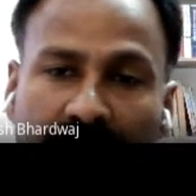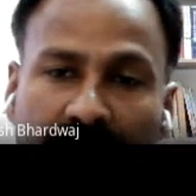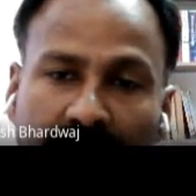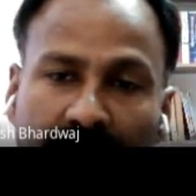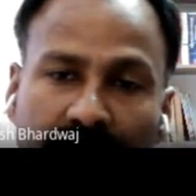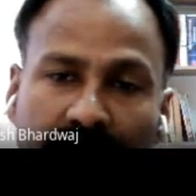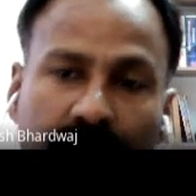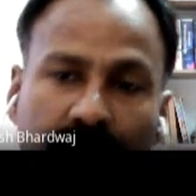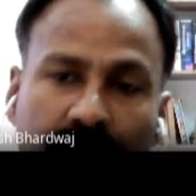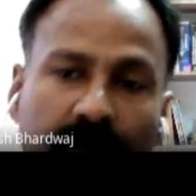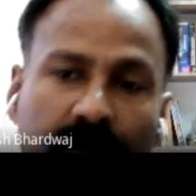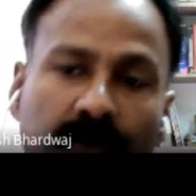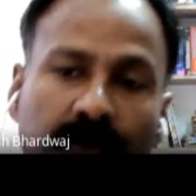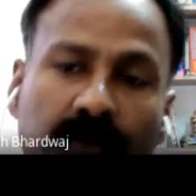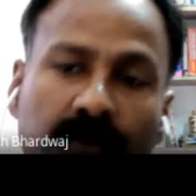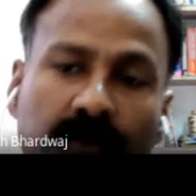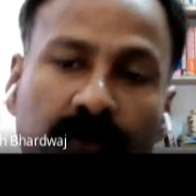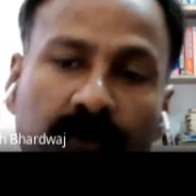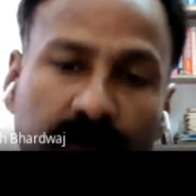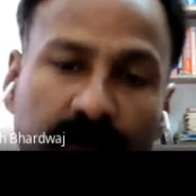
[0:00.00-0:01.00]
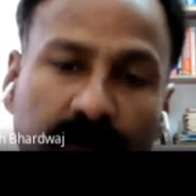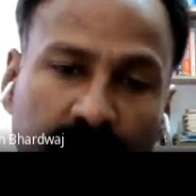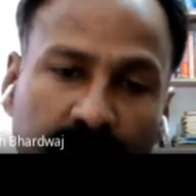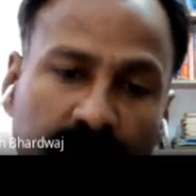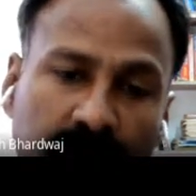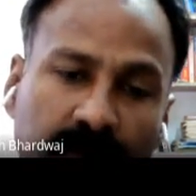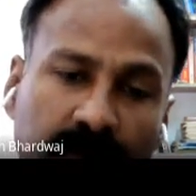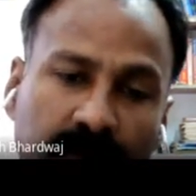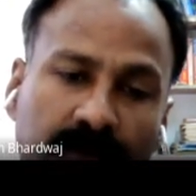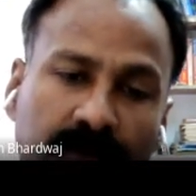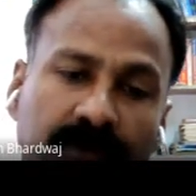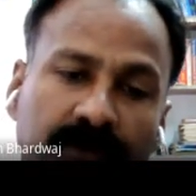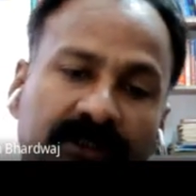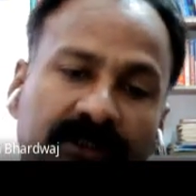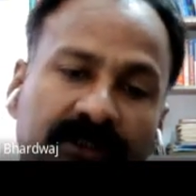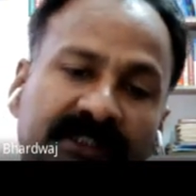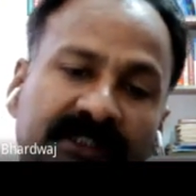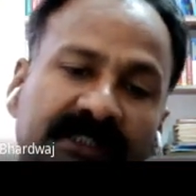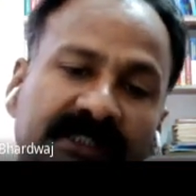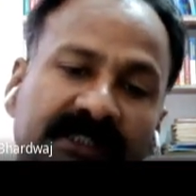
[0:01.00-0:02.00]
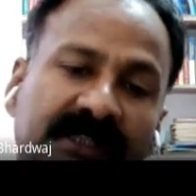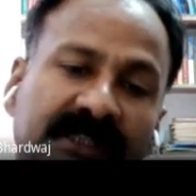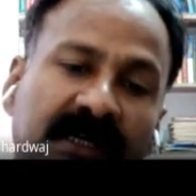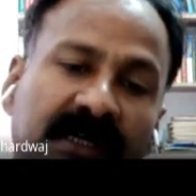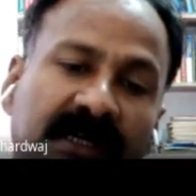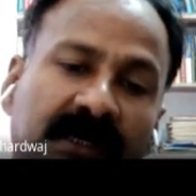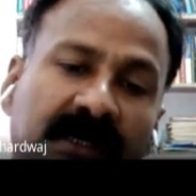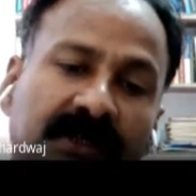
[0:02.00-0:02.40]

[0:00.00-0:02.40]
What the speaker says: So, this is the